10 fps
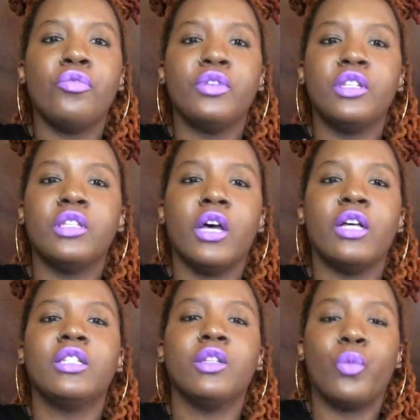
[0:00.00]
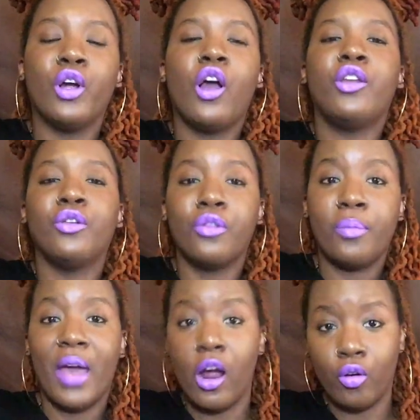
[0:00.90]
This is us. We're under the
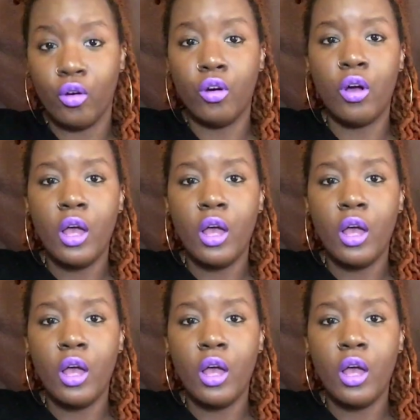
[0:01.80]
barrel